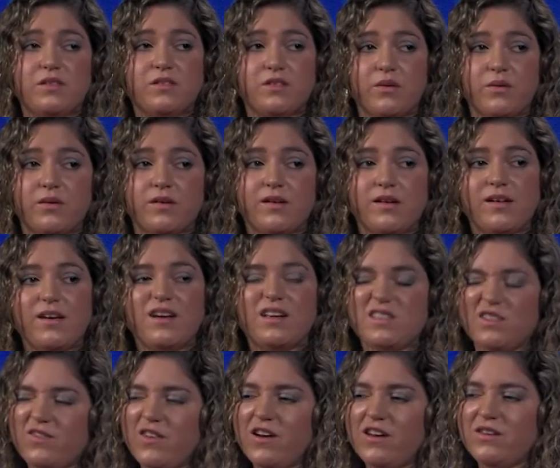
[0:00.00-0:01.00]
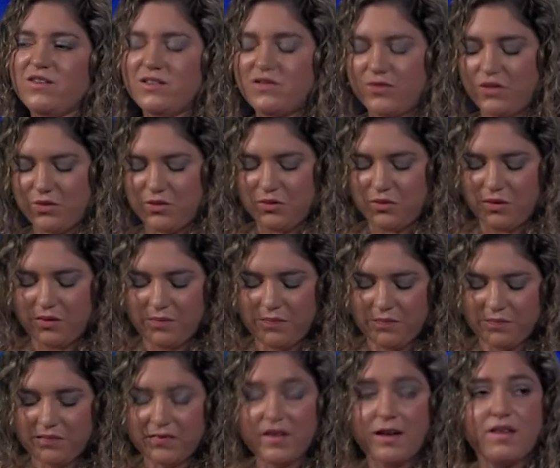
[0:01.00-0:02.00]
So it's a very useful tool.
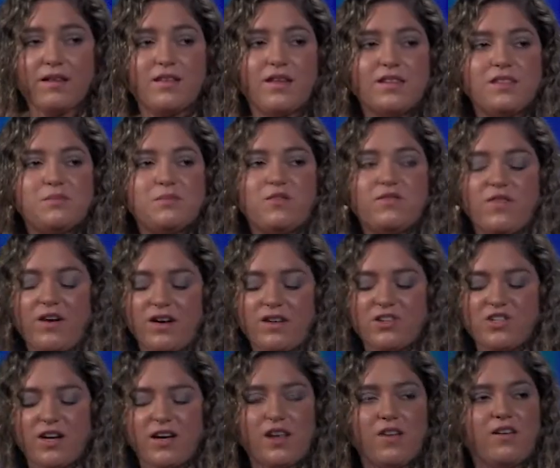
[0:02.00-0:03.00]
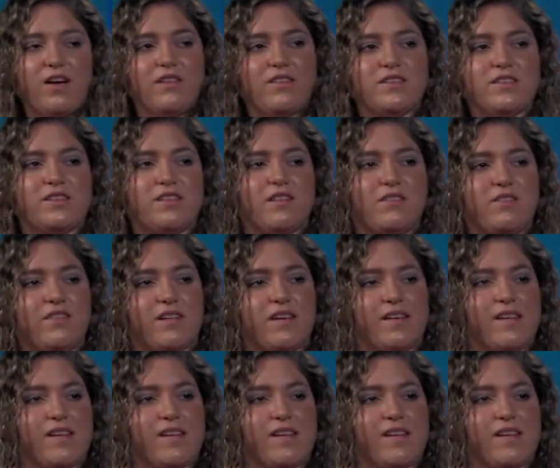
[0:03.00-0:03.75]
Let's move on and check out other stuff.